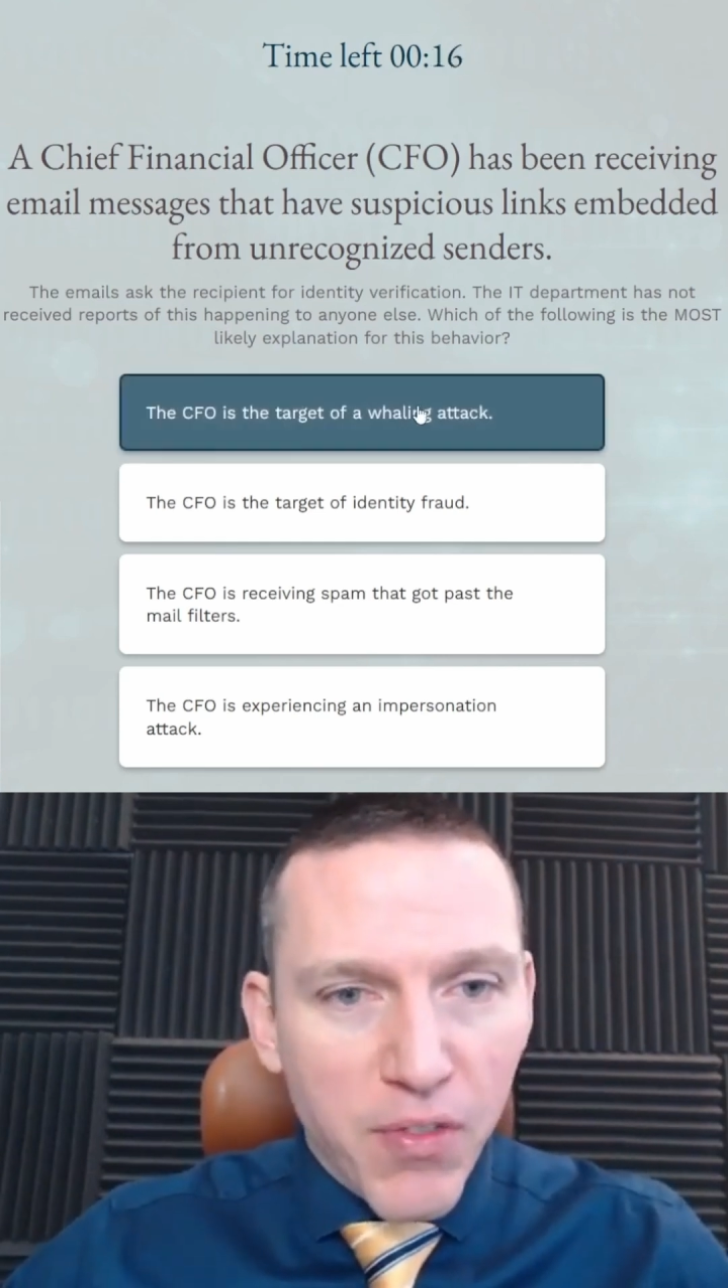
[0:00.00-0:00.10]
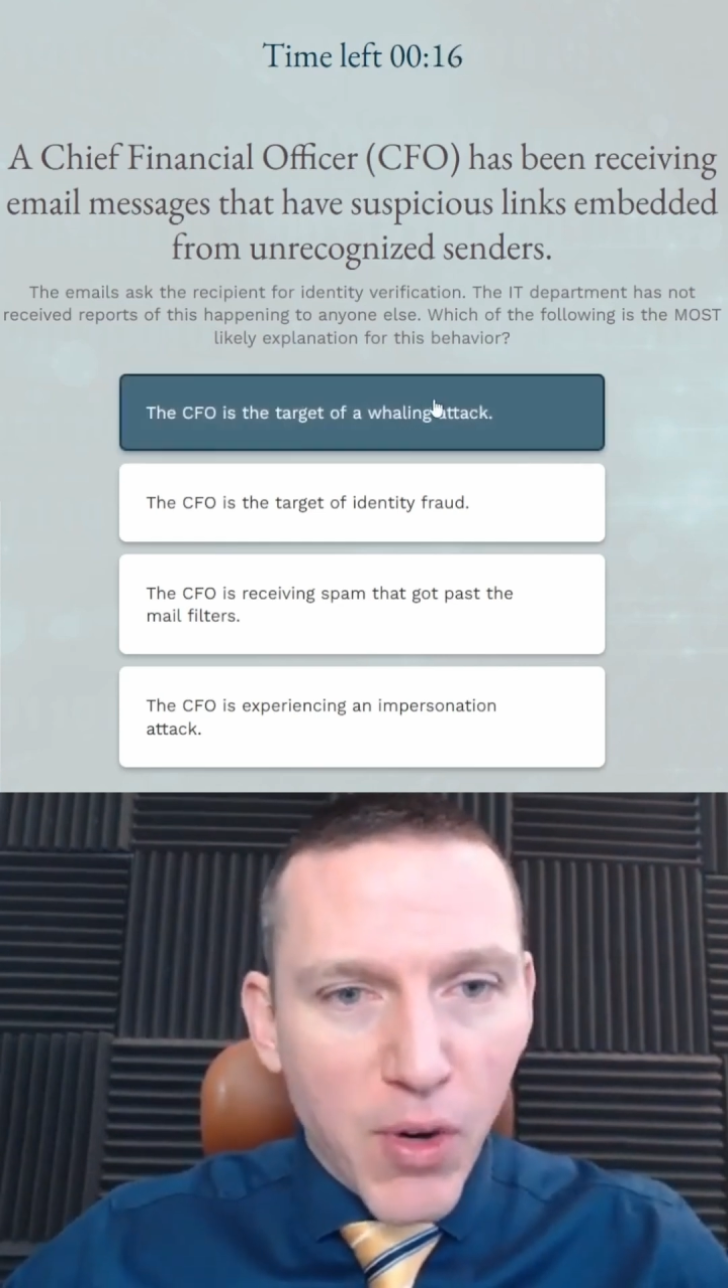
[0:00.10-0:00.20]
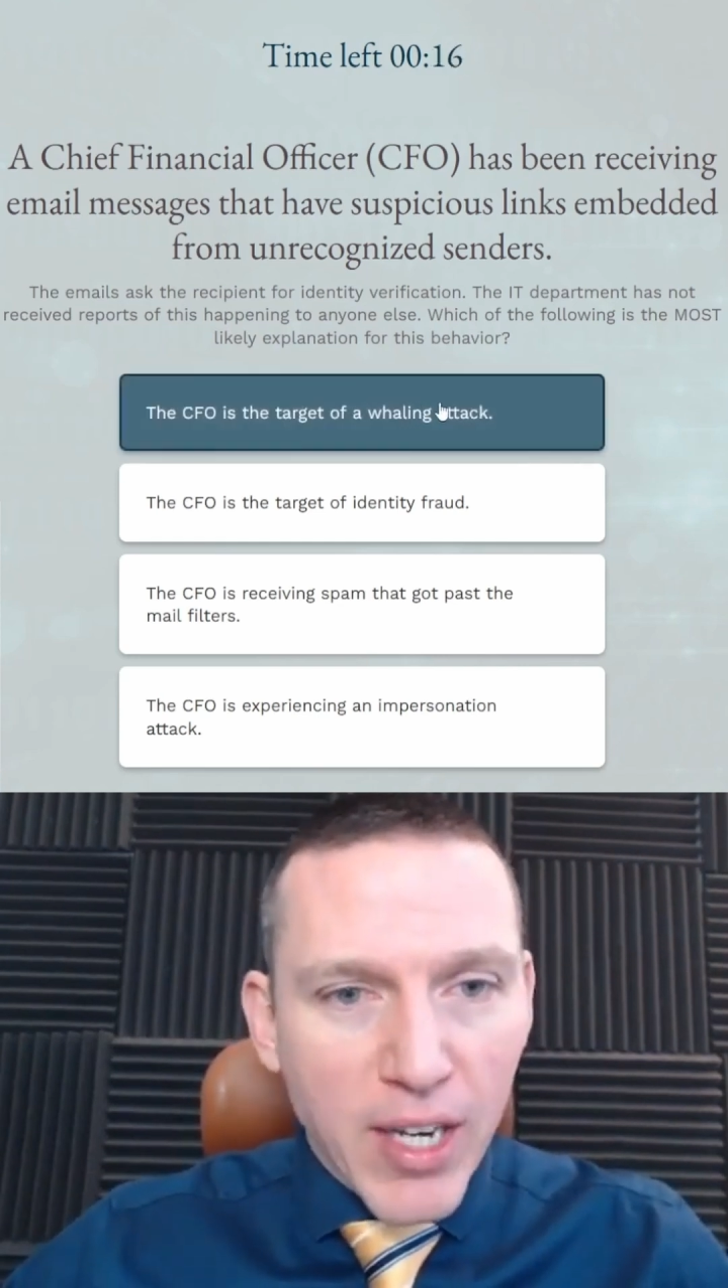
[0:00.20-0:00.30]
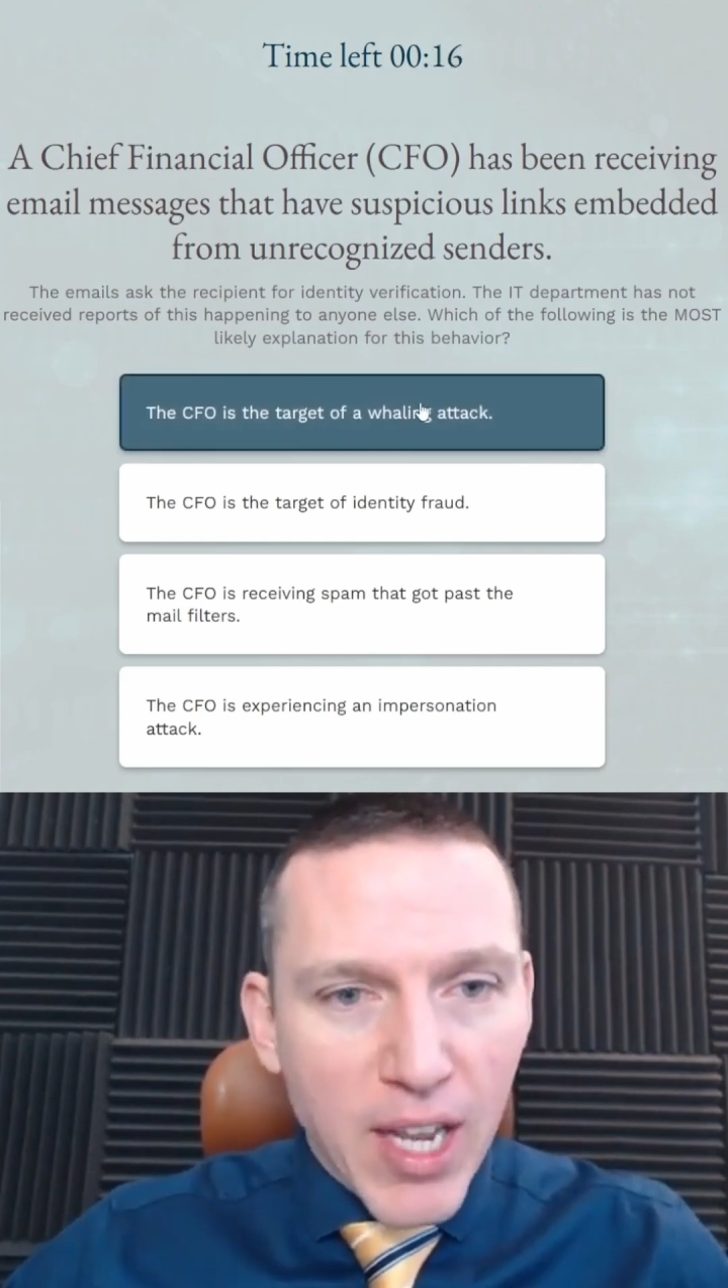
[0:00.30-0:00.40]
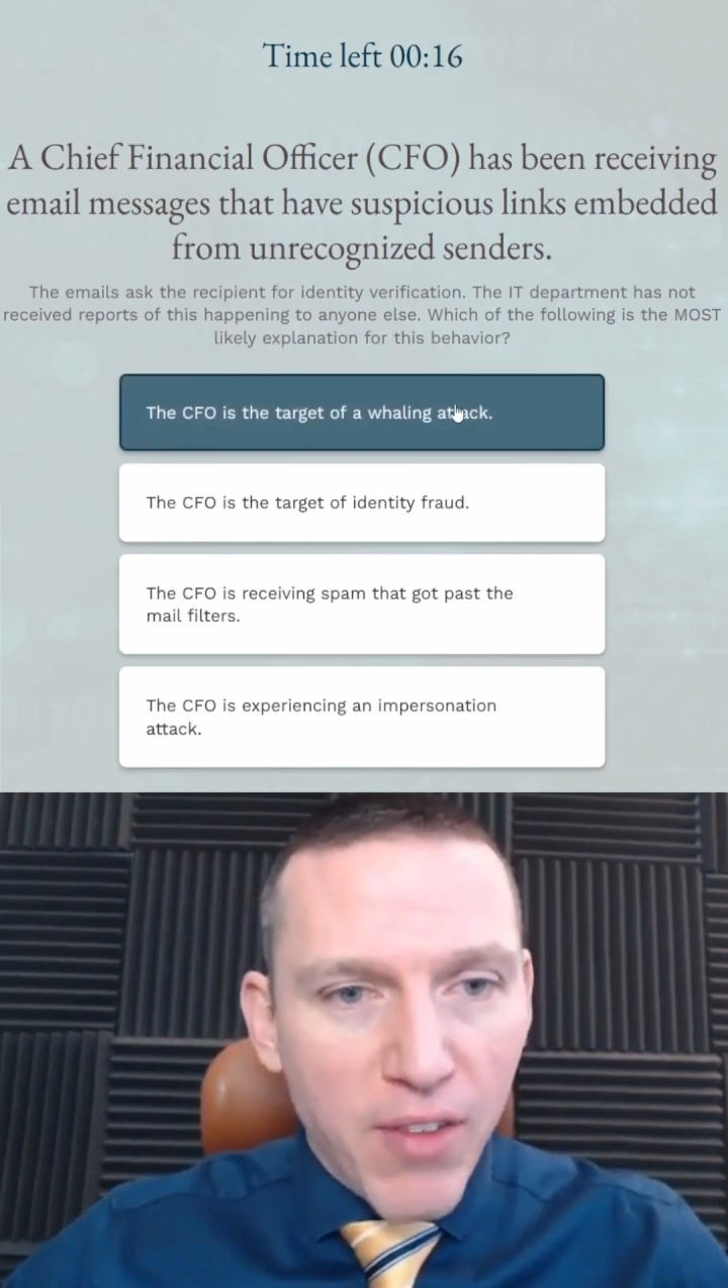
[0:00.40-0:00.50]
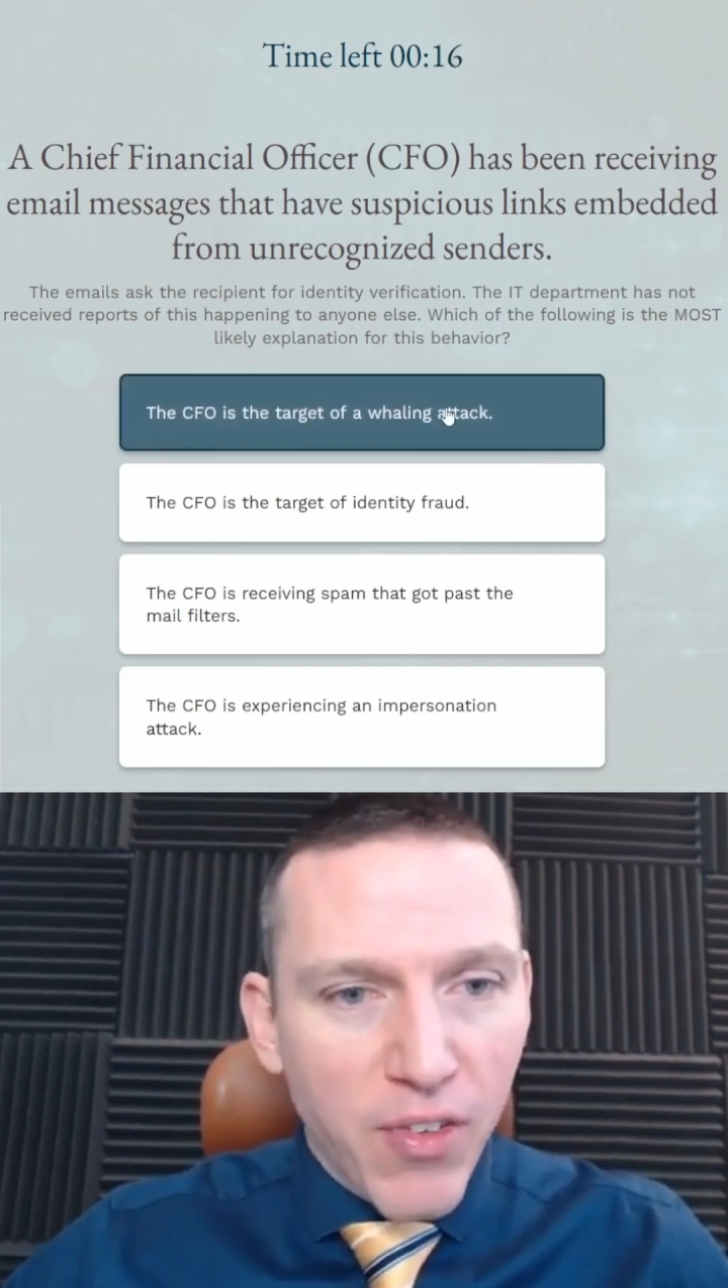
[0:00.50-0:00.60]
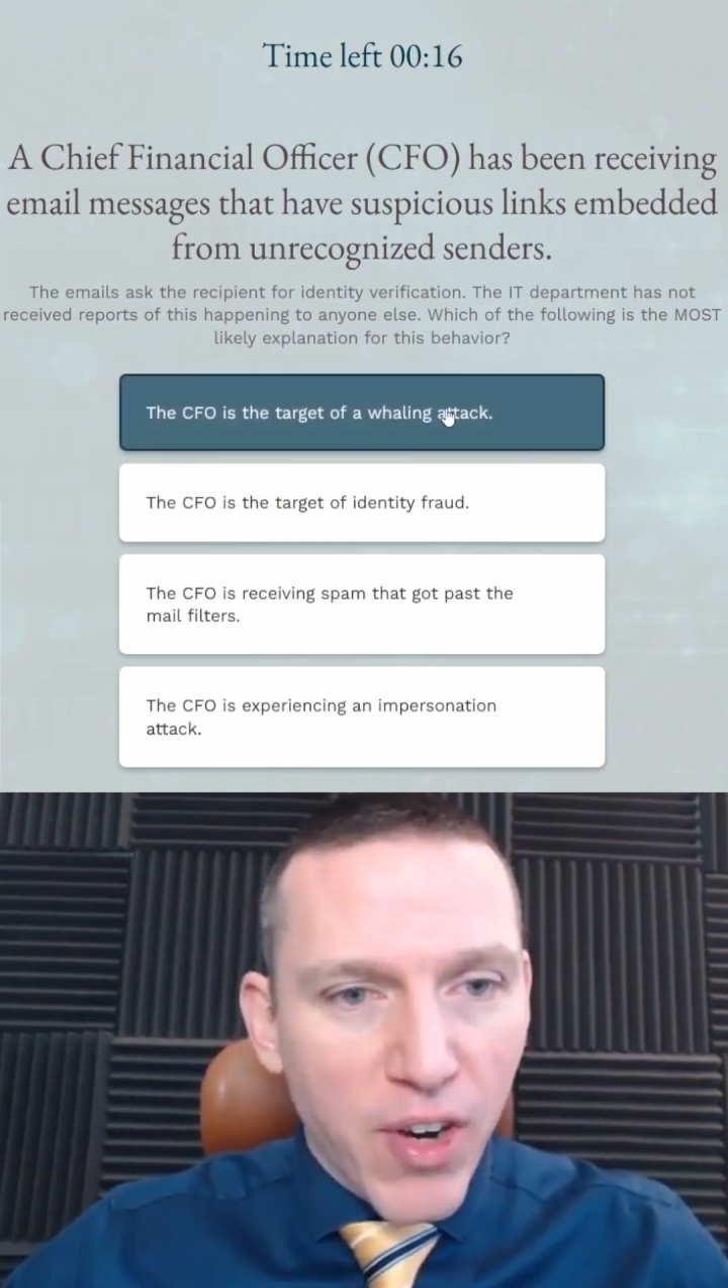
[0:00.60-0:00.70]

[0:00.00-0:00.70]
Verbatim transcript: for identity